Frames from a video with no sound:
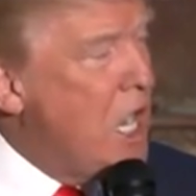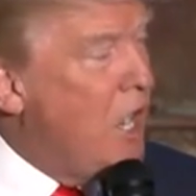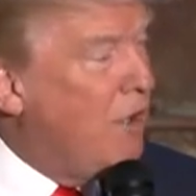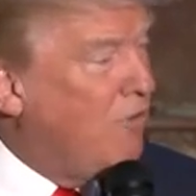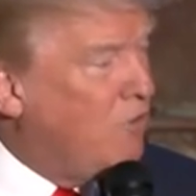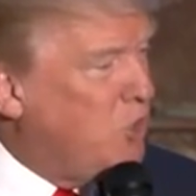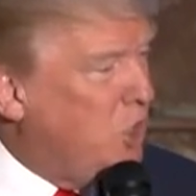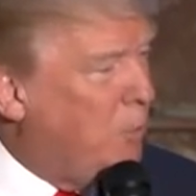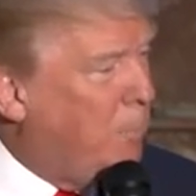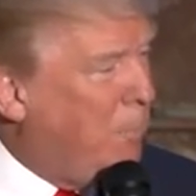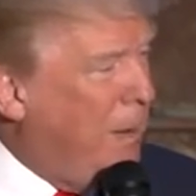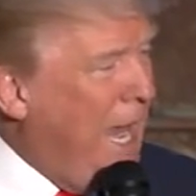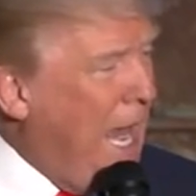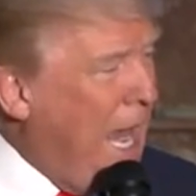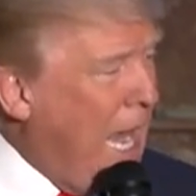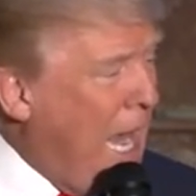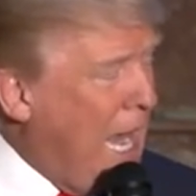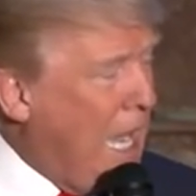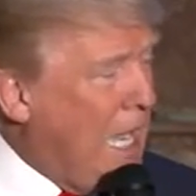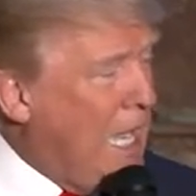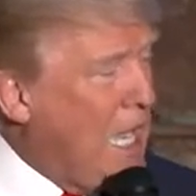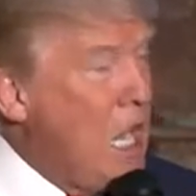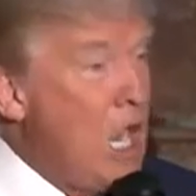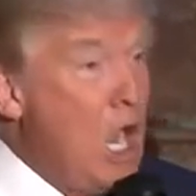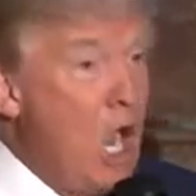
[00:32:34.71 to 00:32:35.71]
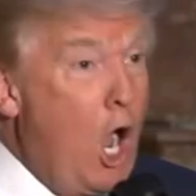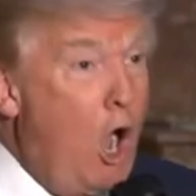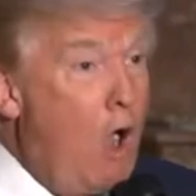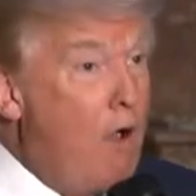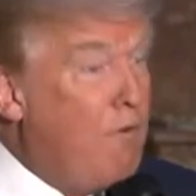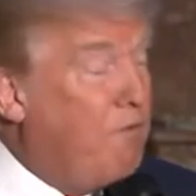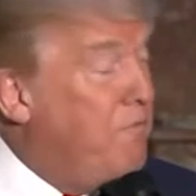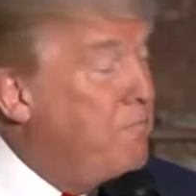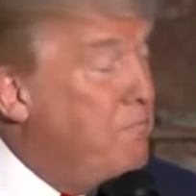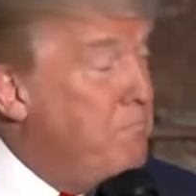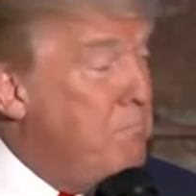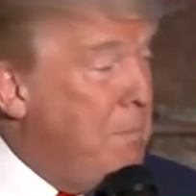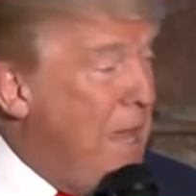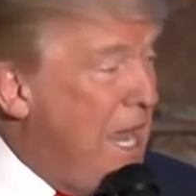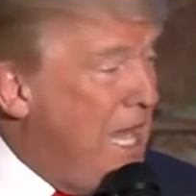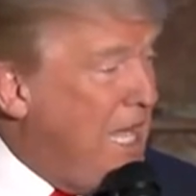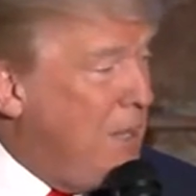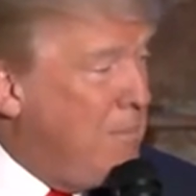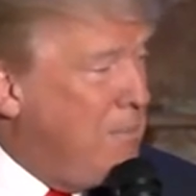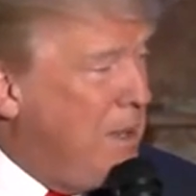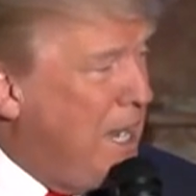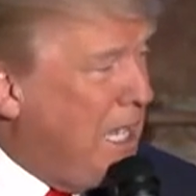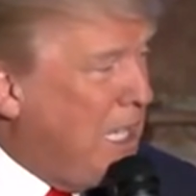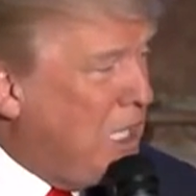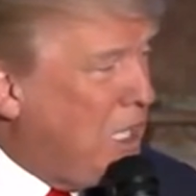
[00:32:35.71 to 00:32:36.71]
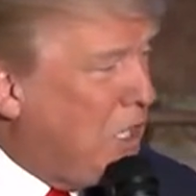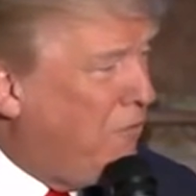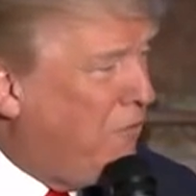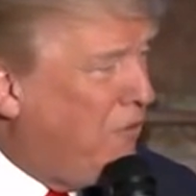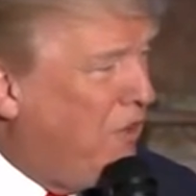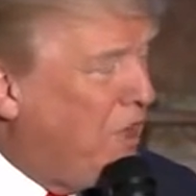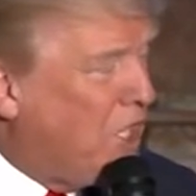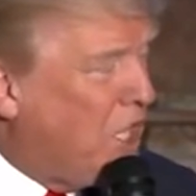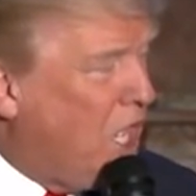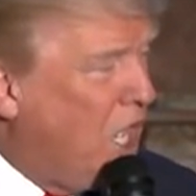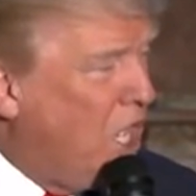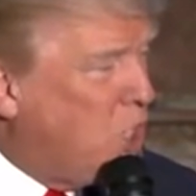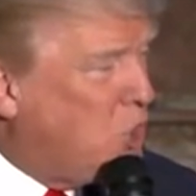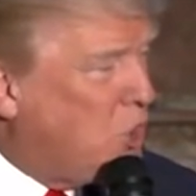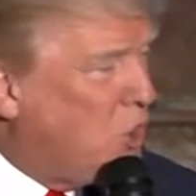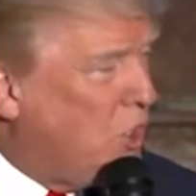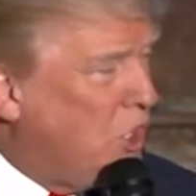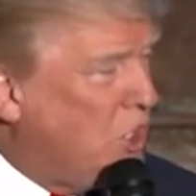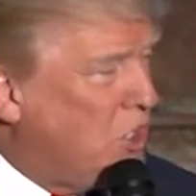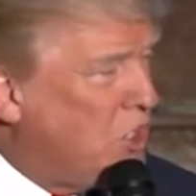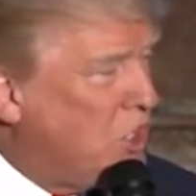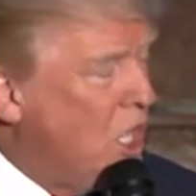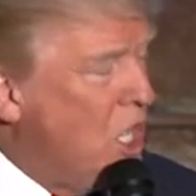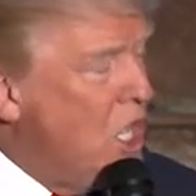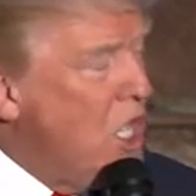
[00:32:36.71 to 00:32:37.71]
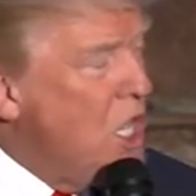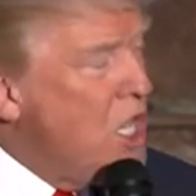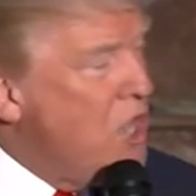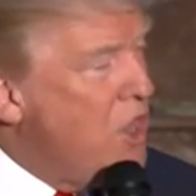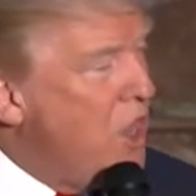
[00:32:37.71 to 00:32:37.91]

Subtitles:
of Japan, of many, many different countries,